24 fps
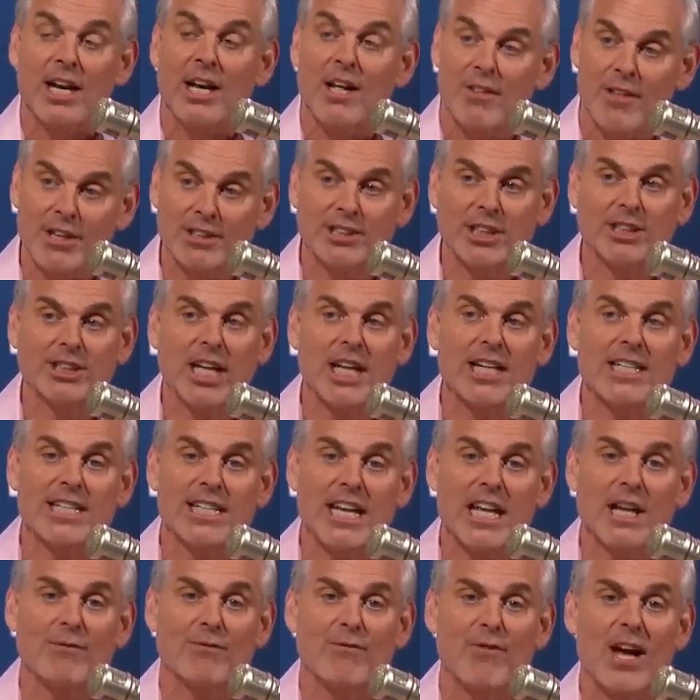This is a
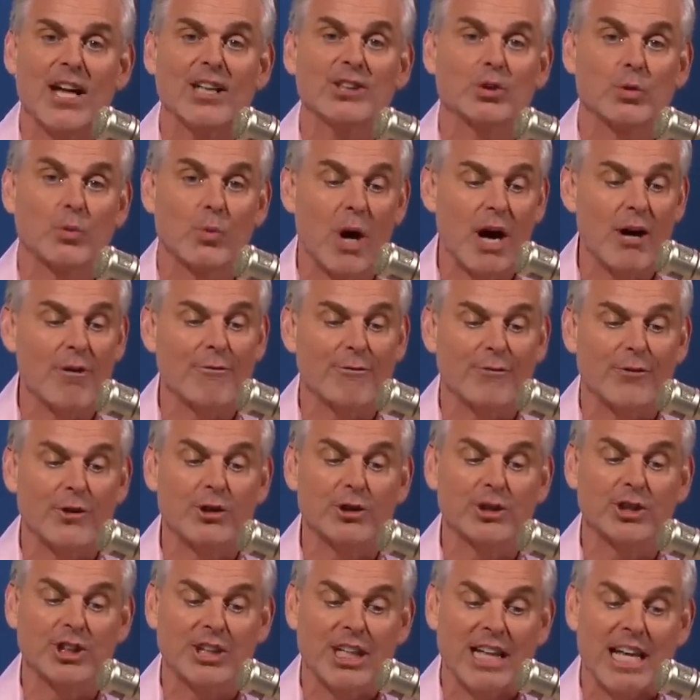defense run
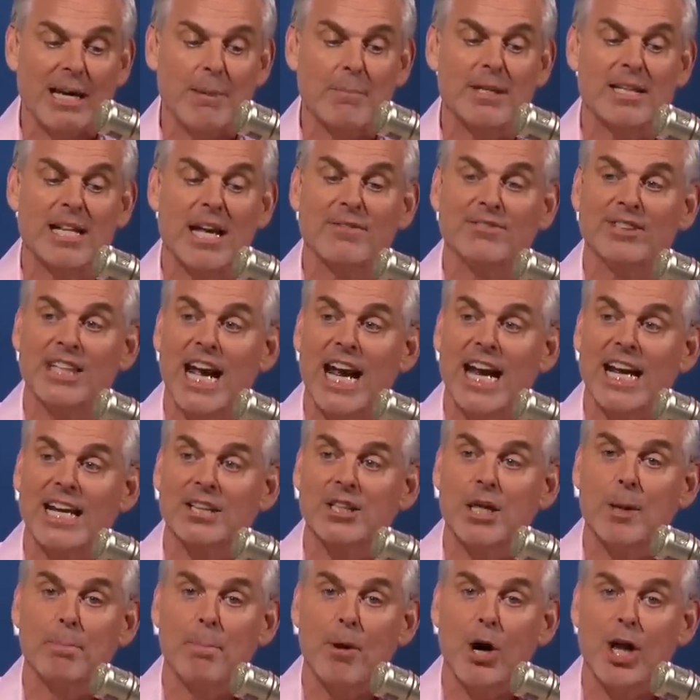first team, and they've taken the
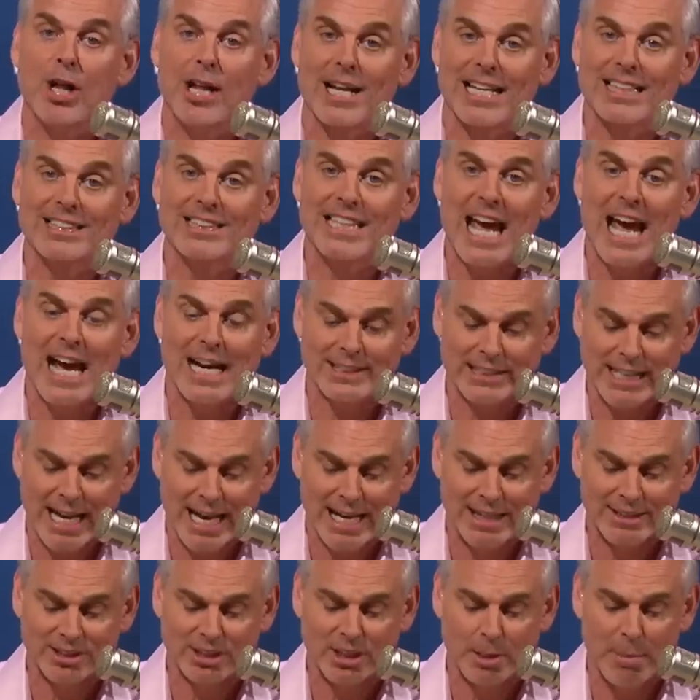ball out of Zach's
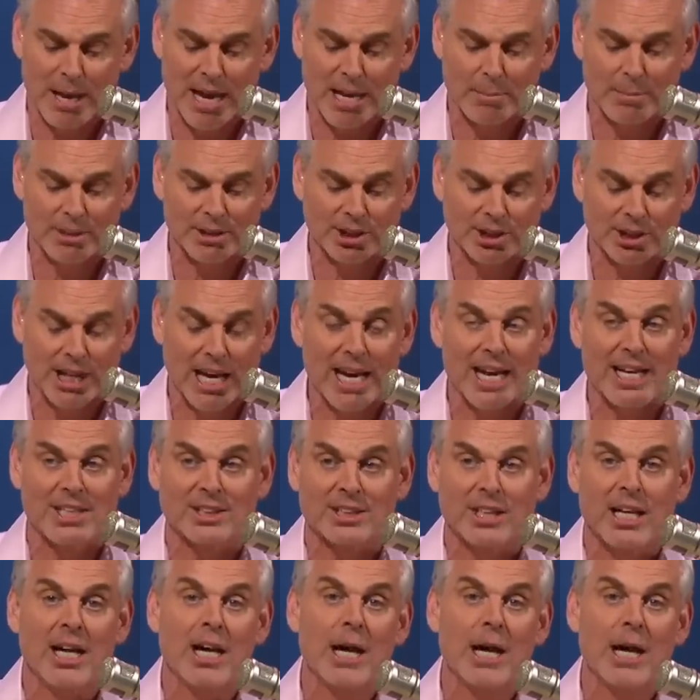hands to make mistakes.